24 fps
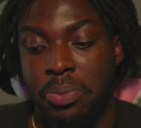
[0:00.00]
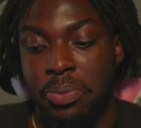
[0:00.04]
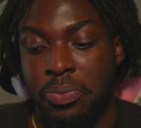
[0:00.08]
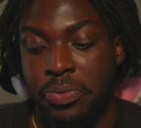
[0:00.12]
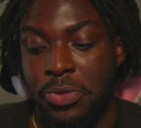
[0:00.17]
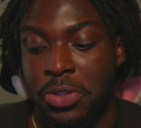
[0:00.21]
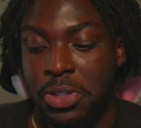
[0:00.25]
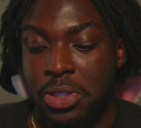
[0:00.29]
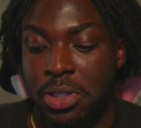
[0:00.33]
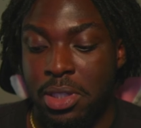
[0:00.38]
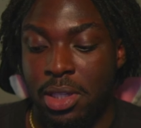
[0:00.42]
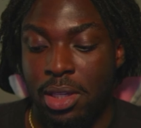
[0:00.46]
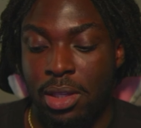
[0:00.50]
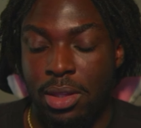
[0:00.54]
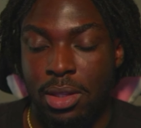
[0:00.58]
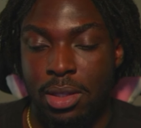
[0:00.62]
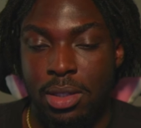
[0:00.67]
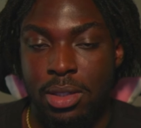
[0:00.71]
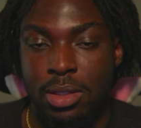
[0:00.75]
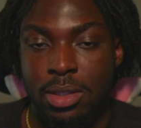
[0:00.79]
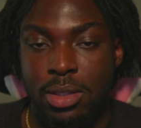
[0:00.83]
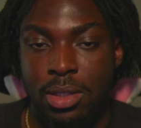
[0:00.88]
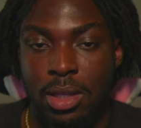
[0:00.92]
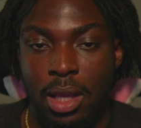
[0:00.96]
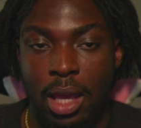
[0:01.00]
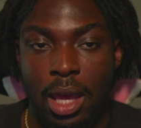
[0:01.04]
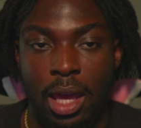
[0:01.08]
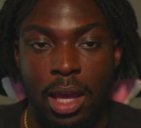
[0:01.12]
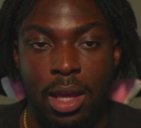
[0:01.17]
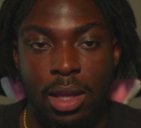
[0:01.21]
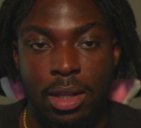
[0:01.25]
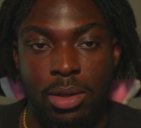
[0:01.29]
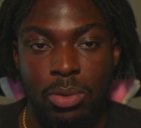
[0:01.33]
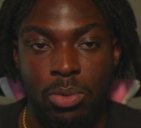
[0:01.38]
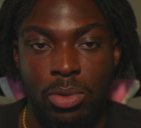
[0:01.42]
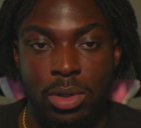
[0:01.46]
see this
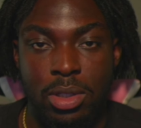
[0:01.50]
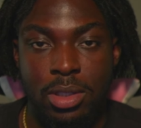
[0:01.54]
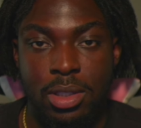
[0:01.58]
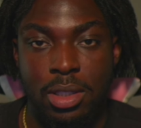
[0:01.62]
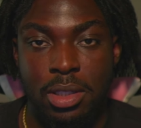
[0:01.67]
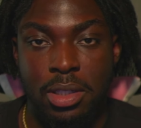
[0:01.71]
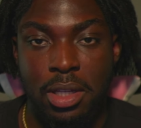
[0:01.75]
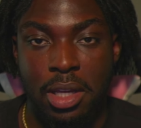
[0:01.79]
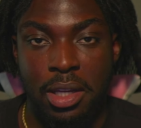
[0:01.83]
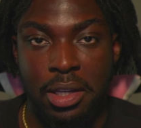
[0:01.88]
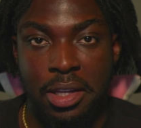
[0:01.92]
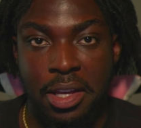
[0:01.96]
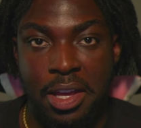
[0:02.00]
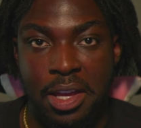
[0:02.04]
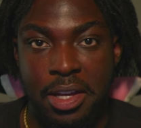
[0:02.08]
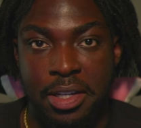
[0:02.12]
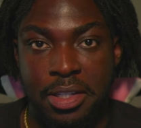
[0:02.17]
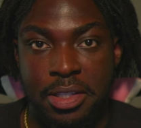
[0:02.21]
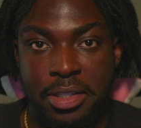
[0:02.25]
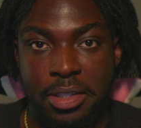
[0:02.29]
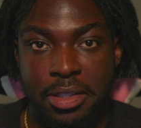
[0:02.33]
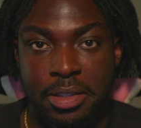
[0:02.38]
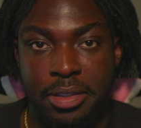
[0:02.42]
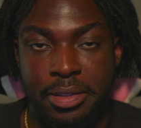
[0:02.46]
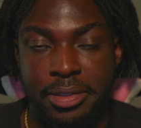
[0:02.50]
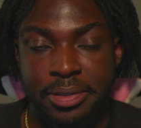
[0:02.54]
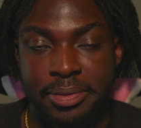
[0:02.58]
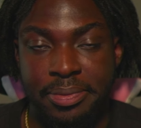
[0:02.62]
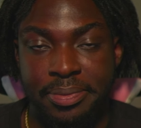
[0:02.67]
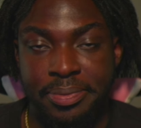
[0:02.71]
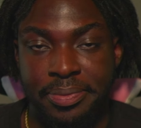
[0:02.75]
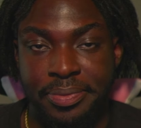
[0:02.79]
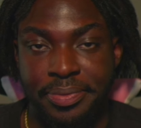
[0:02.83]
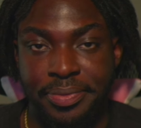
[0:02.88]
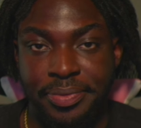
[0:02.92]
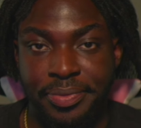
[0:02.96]
and want to take action.
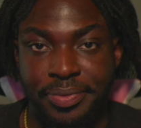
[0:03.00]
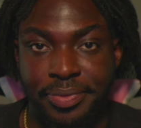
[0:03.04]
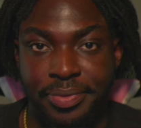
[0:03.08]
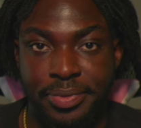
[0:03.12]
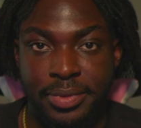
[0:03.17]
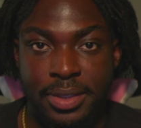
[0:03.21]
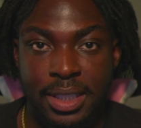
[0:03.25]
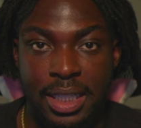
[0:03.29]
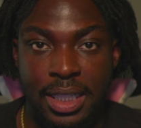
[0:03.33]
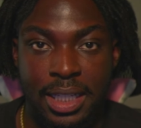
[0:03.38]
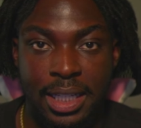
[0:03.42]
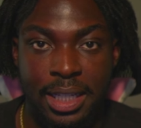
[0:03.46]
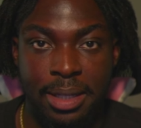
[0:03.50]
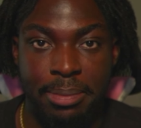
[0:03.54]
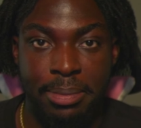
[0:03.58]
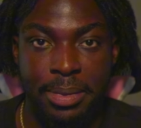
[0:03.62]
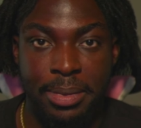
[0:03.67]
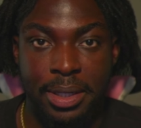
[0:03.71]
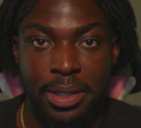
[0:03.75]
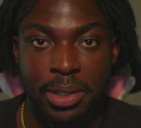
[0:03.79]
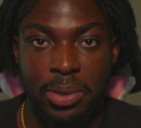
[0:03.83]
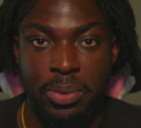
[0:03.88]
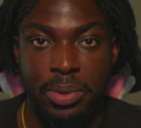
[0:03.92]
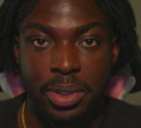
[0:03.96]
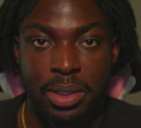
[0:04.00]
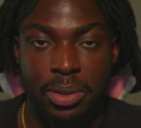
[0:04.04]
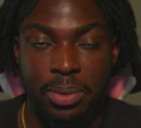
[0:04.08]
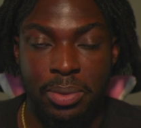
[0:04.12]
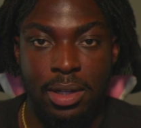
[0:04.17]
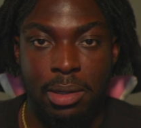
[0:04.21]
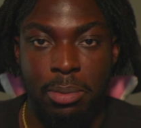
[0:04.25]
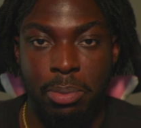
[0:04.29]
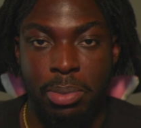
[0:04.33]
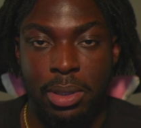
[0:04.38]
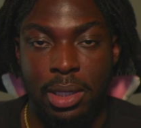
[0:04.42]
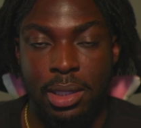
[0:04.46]
Let me know, we can
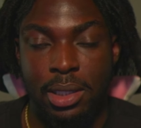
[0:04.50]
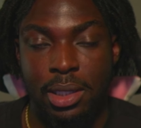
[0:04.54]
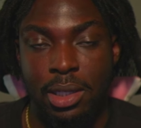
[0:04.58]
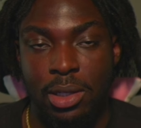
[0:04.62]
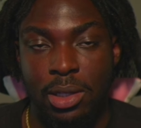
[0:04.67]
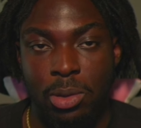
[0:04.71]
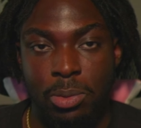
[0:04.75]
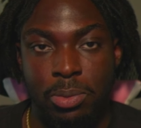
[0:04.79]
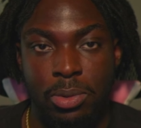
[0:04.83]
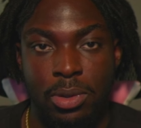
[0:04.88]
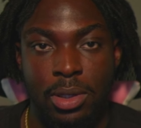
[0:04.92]
work, probably help you.